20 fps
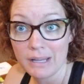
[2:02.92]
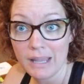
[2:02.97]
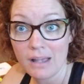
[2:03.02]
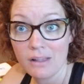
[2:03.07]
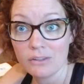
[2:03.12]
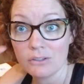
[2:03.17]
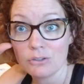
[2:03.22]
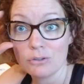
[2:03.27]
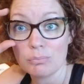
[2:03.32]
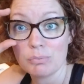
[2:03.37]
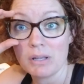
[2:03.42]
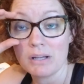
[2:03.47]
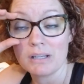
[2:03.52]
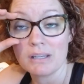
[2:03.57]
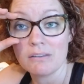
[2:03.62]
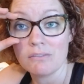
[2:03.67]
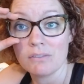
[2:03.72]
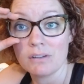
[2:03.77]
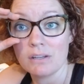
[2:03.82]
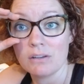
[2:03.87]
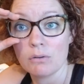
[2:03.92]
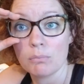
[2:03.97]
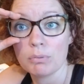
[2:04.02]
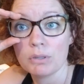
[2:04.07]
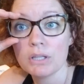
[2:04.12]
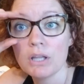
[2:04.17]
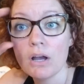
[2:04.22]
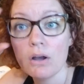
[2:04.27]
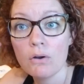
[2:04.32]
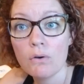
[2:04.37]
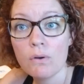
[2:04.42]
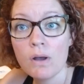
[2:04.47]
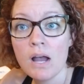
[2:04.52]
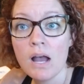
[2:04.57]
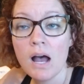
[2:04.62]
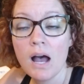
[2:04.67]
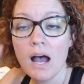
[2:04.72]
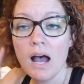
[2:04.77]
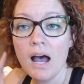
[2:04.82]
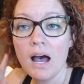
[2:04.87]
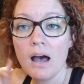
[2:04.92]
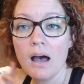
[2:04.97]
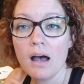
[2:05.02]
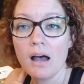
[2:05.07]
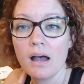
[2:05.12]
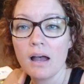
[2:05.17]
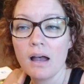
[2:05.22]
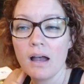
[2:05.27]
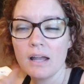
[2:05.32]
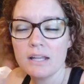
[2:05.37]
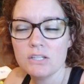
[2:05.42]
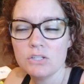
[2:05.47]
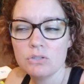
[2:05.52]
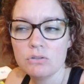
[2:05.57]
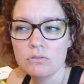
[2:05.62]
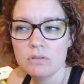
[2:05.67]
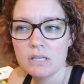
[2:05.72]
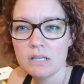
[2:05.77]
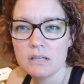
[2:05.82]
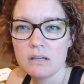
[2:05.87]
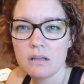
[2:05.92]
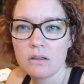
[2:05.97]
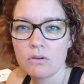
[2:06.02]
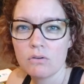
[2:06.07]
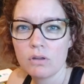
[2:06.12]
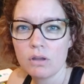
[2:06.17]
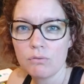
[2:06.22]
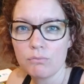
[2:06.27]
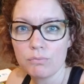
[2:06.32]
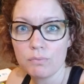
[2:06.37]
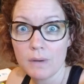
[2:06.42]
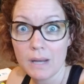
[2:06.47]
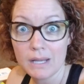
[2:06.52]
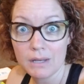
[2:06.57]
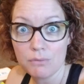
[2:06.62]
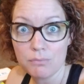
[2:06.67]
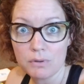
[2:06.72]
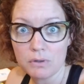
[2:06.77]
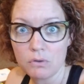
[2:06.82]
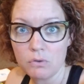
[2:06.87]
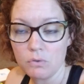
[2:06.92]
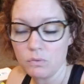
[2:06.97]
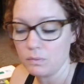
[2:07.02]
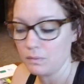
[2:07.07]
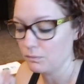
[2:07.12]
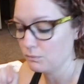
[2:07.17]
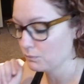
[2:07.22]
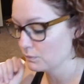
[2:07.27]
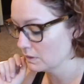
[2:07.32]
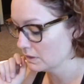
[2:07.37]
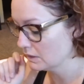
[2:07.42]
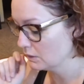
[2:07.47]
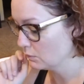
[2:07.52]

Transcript: calendar blocking video below. Uh, I do need to go get ready real qu really